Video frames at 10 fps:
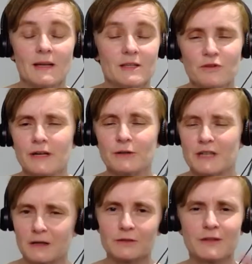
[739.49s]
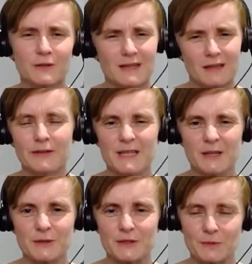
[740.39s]
It's really good. I love those little
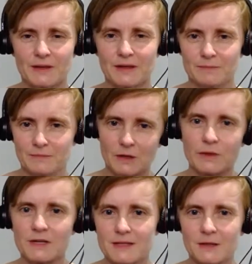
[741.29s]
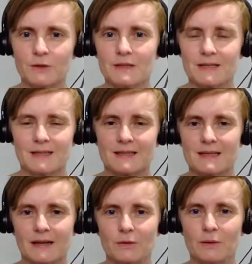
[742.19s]
videos where they go into schools, and it's
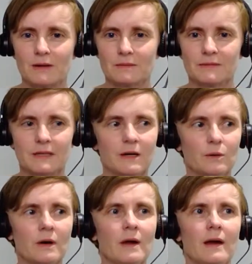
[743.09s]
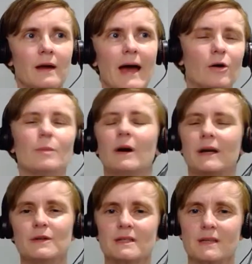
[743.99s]
like, well, how am I
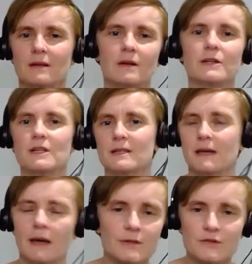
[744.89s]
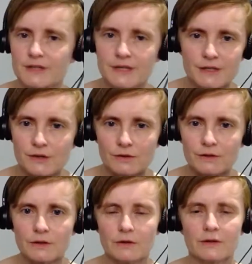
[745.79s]
using technology as a chemistry
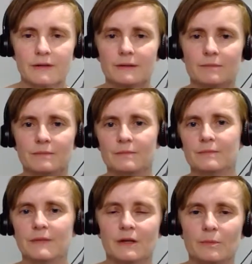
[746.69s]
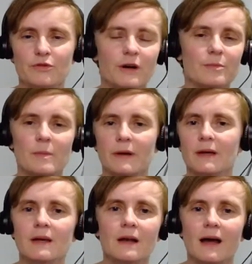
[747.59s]
teacher, or in primary
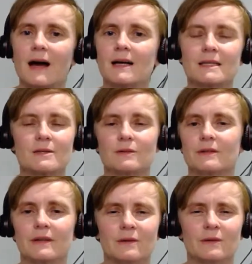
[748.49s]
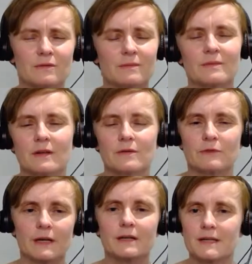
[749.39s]
PE class, or they're
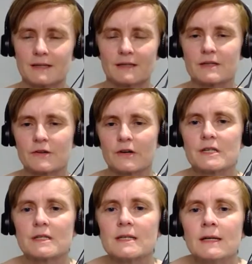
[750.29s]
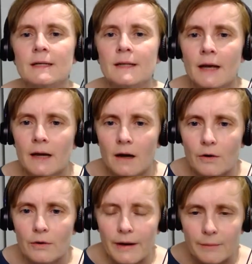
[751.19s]
really nice illustrations.
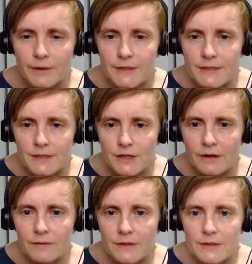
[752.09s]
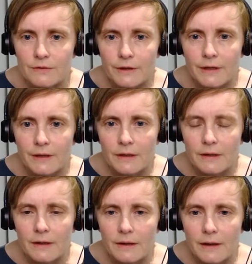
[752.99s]
Okay, I'm going to share the screen
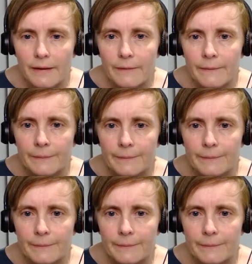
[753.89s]
now.